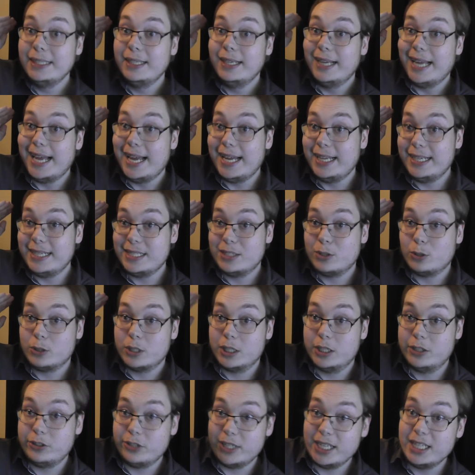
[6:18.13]
And insulting
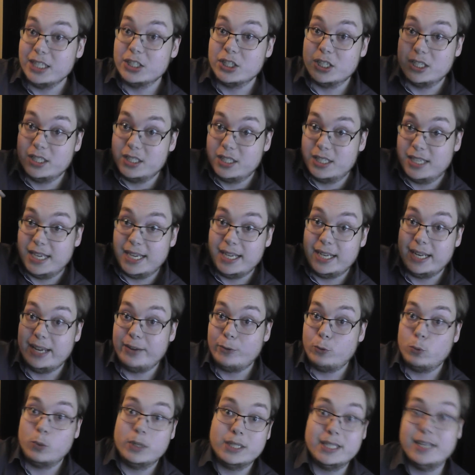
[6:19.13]
your intelligence
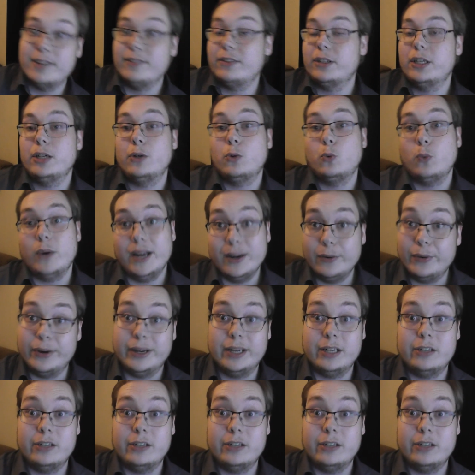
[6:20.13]
and whatever you're wearing,